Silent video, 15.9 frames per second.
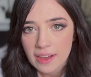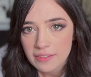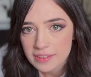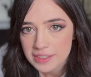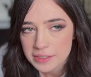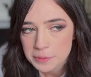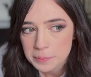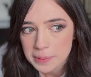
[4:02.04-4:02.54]
out
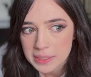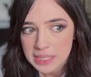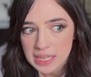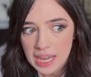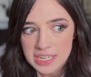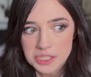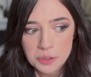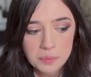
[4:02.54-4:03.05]
a little bit.
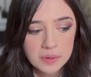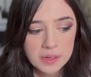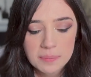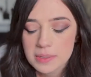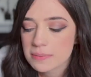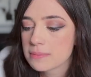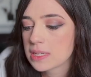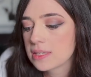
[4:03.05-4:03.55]
I don't want to
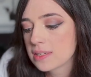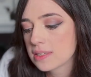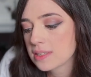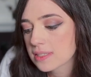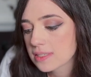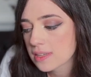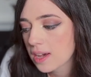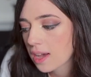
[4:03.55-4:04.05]
be mean to
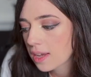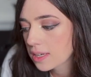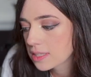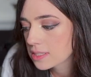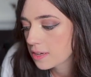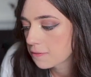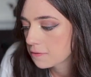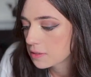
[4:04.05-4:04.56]
this guy
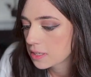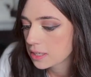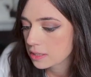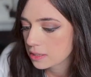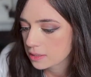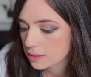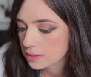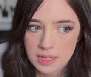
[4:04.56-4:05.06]
because I feel
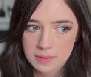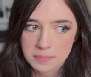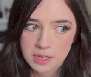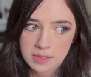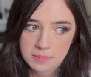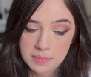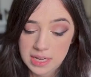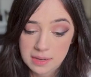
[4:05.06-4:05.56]
like I'm
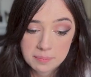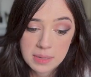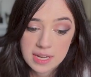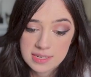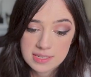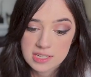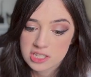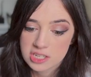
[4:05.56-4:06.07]
not... My
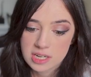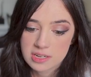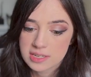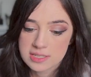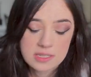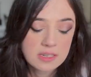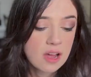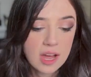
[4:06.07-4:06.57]
intention here
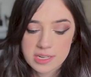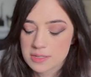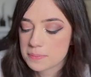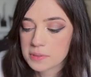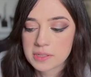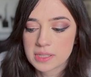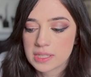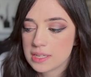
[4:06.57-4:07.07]
is not to
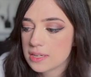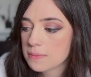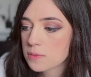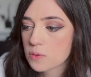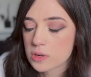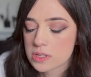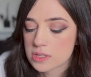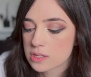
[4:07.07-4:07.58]
bully
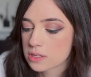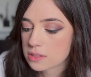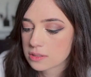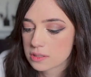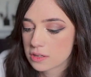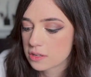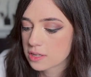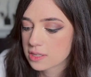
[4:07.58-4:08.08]
him or to
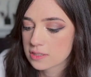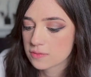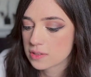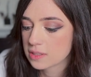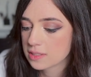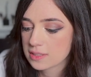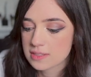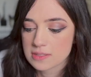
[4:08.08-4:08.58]
hurt his
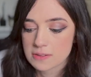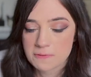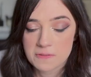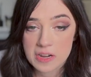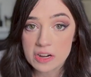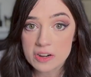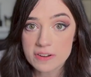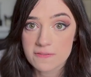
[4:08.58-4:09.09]
feelings. He's a
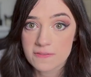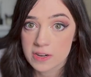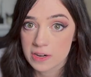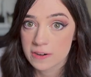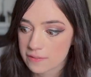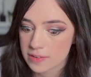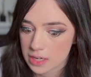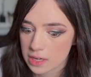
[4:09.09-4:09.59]
very,
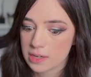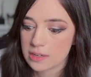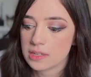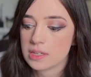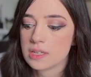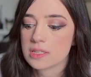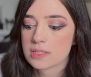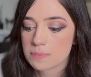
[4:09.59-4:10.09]
very, very
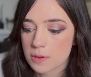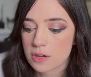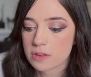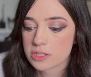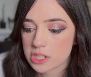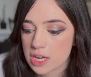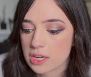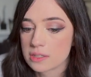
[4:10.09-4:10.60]

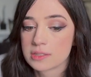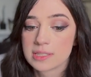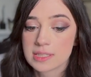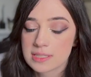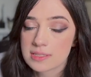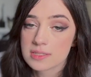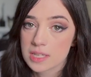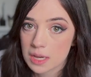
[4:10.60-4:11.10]
small channel. And
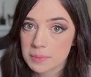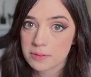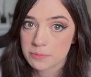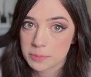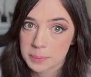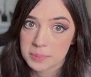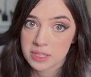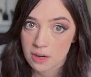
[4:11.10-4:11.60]
this is coming
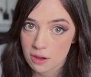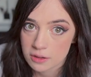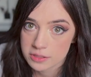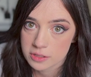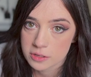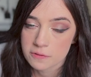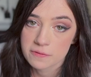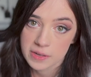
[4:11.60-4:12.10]
from an
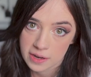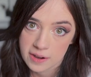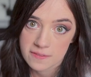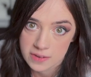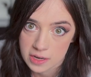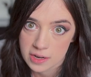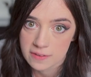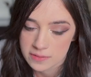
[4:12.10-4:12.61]
also very,
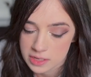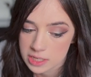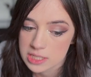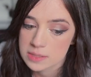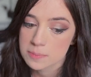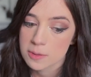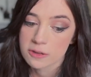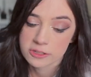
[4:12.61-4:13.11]
very, very
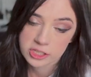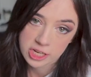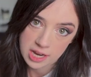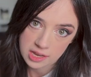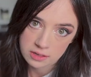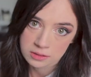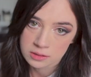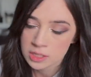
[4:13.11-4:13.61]
small
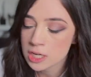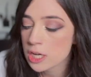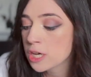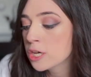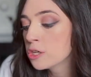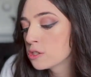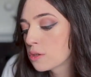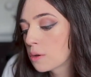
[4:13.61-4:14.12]
channel.
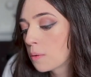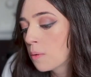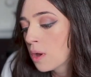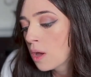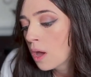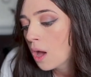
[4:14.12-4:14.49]
So